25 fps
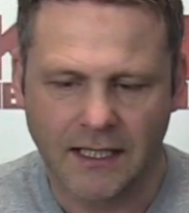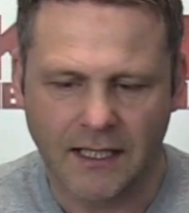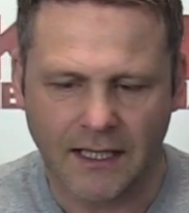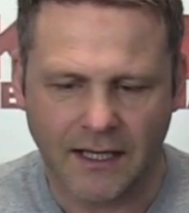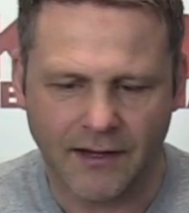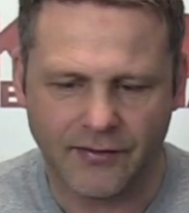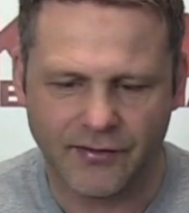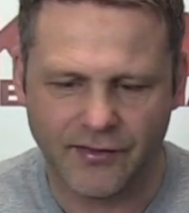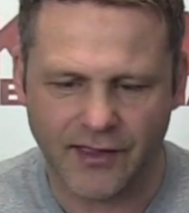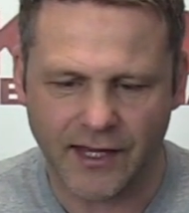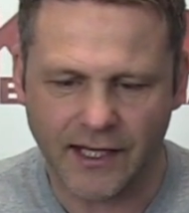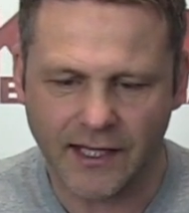I
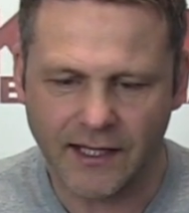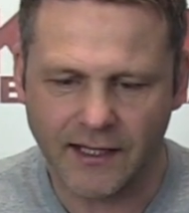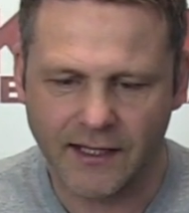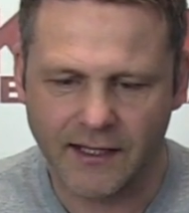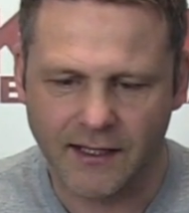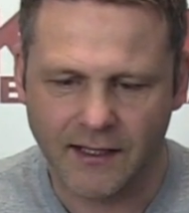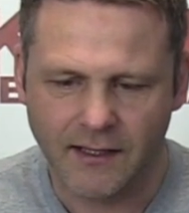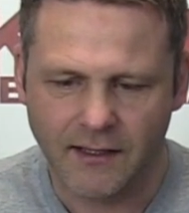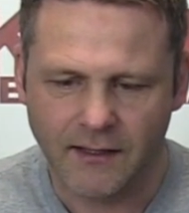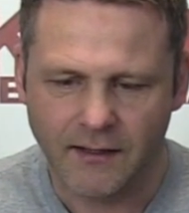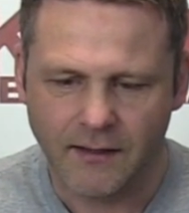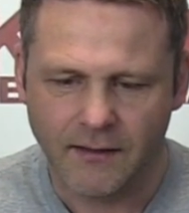
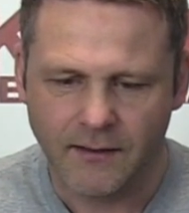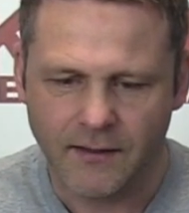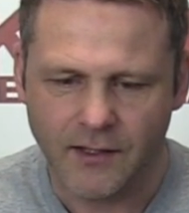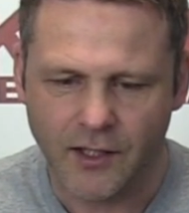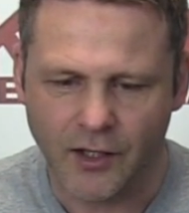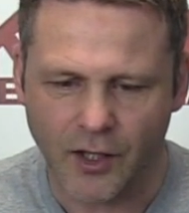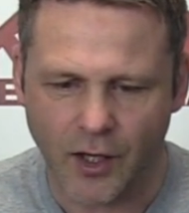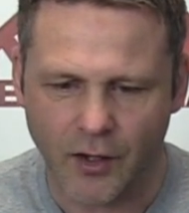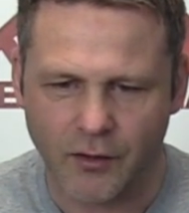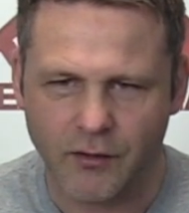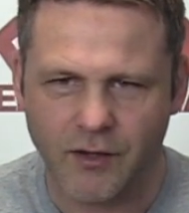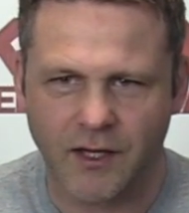think you
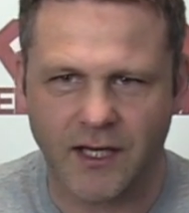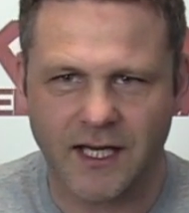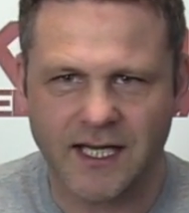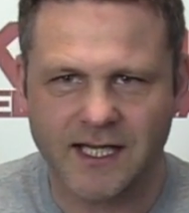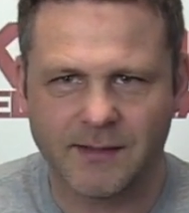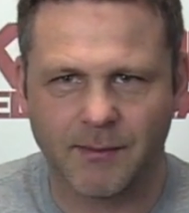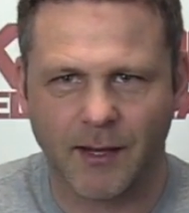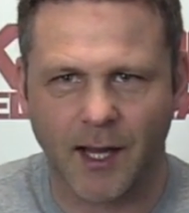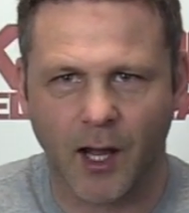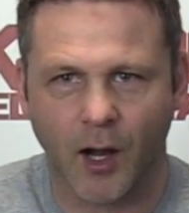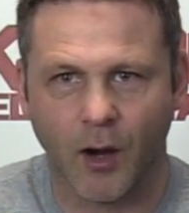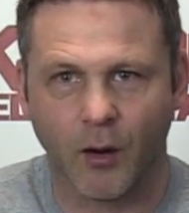need to
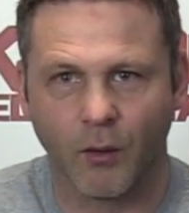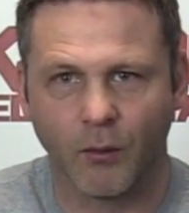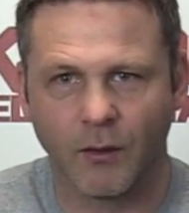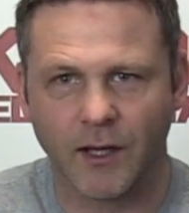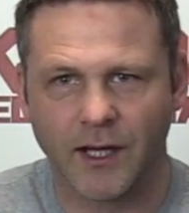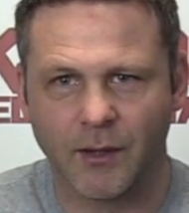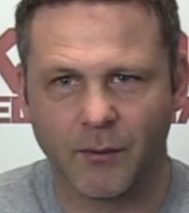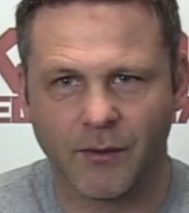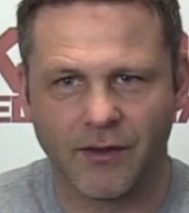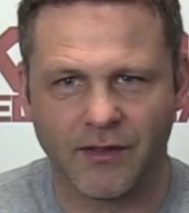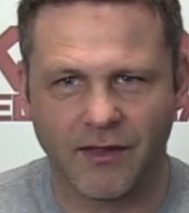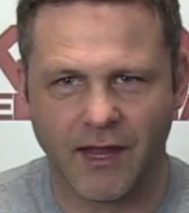be
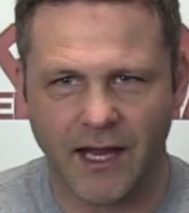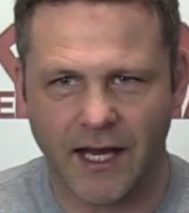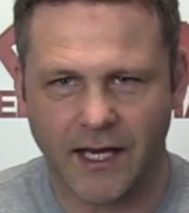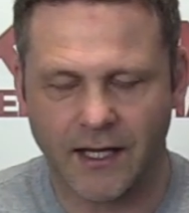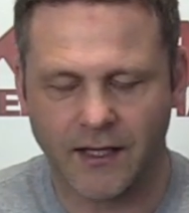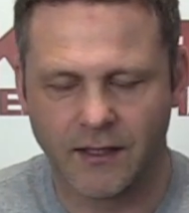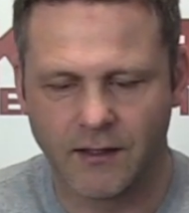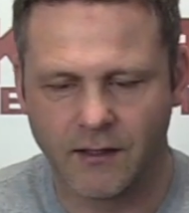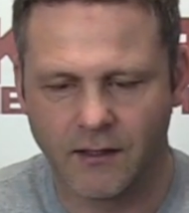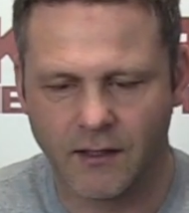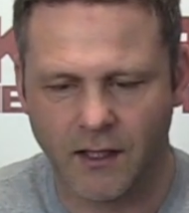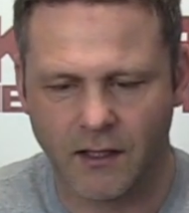wholly
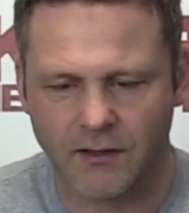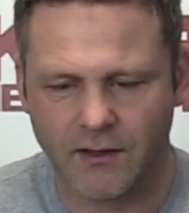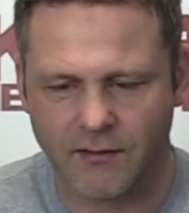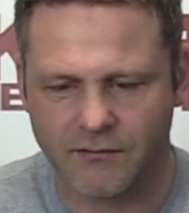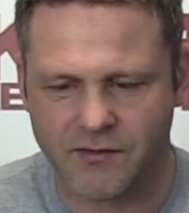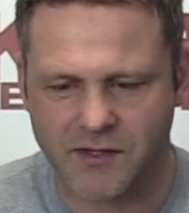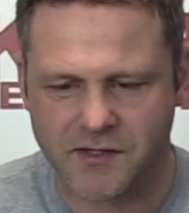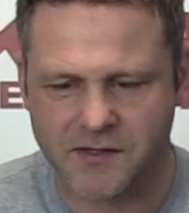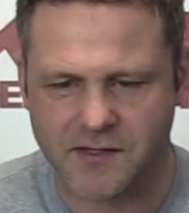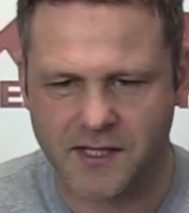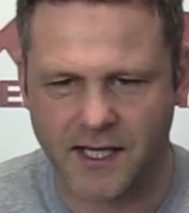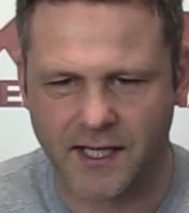within, and they've
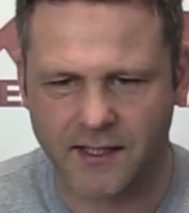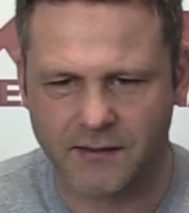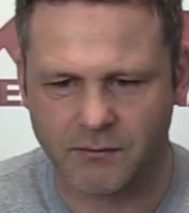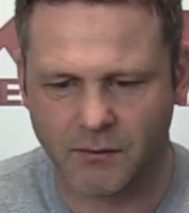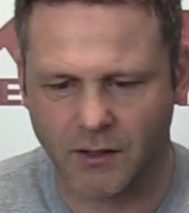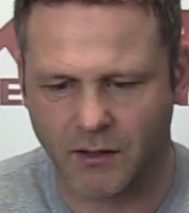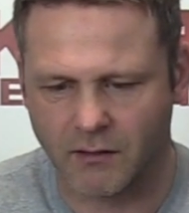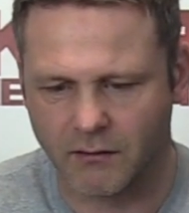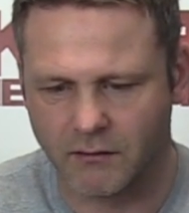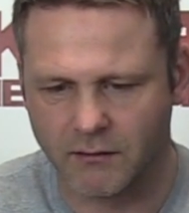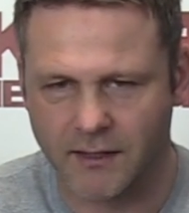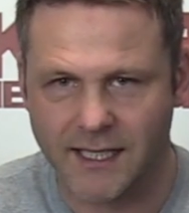just said,
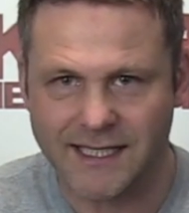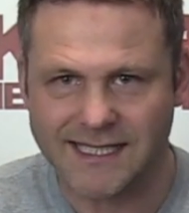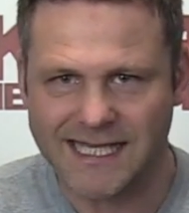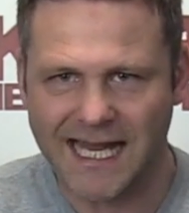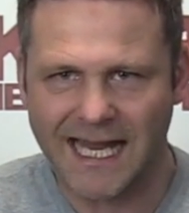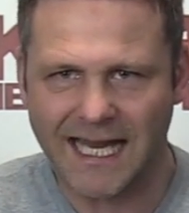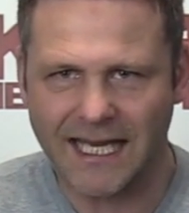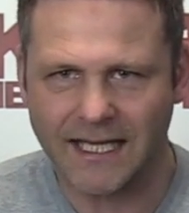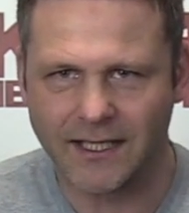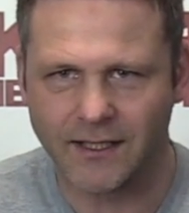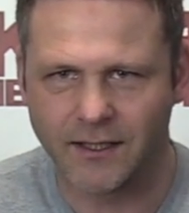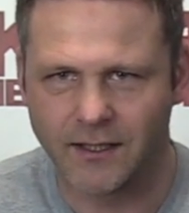well, it's
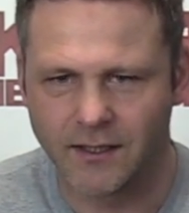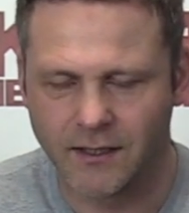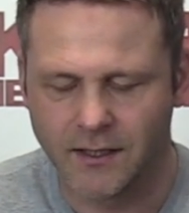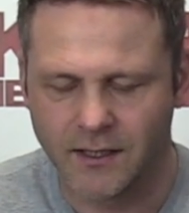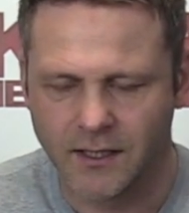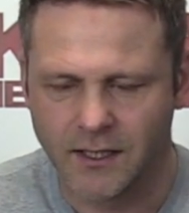in.